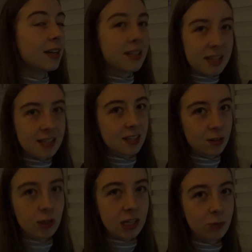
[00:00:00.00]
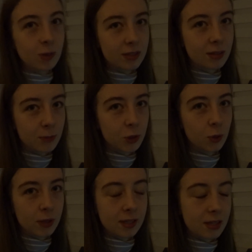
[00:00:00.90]
Disagreed with some
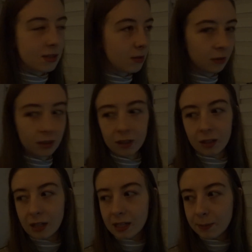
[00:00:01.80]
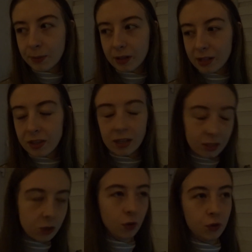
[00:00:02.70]
choices, not gonna lie, but I think
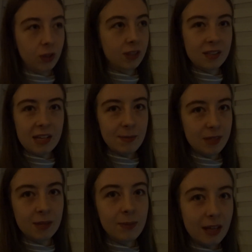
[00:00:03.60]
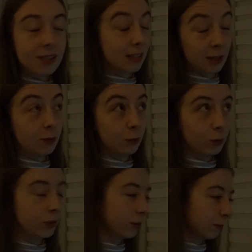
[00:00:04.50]
Todrick's team is the best out of all
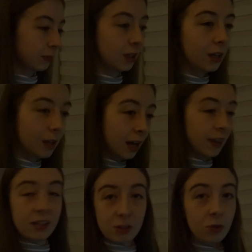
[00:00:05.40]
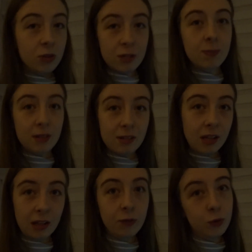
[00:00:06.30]
of them and that's not just because I
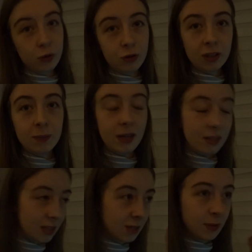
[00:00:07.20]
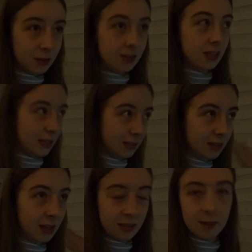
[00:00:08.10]
love Todrick the best, it's because he
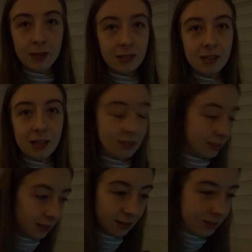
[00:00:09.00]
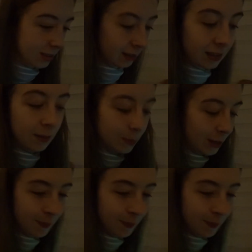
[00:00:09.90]
has the best taste in dancing, in my